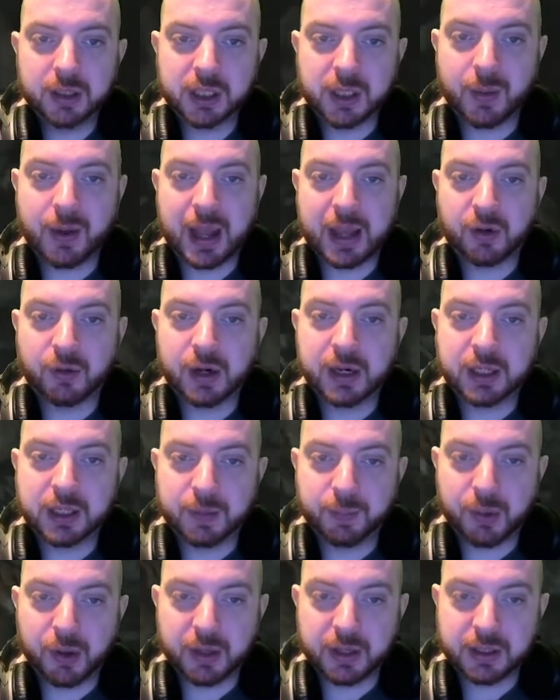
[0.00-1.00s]
so angry to
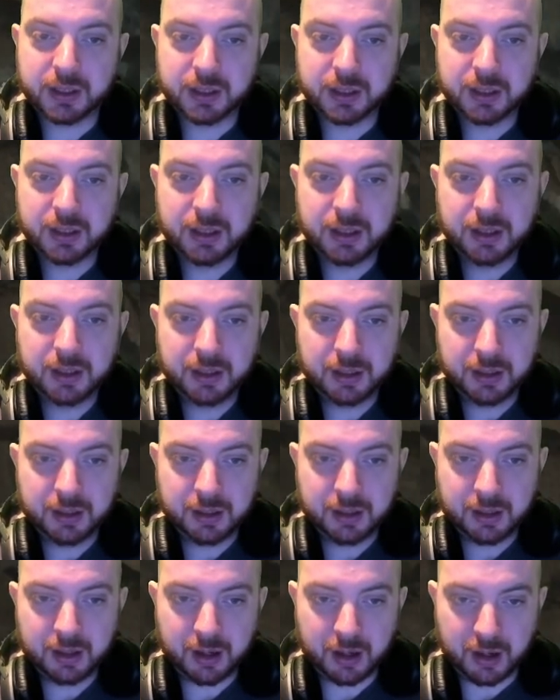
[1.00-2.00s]
put.
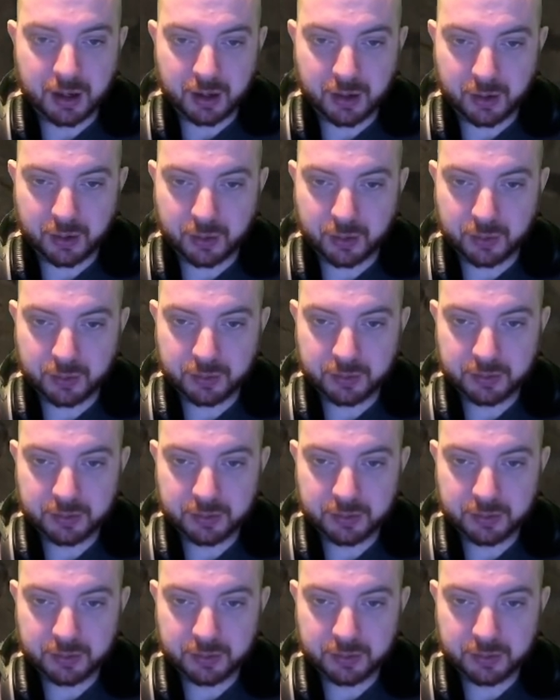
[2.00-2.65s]
Oh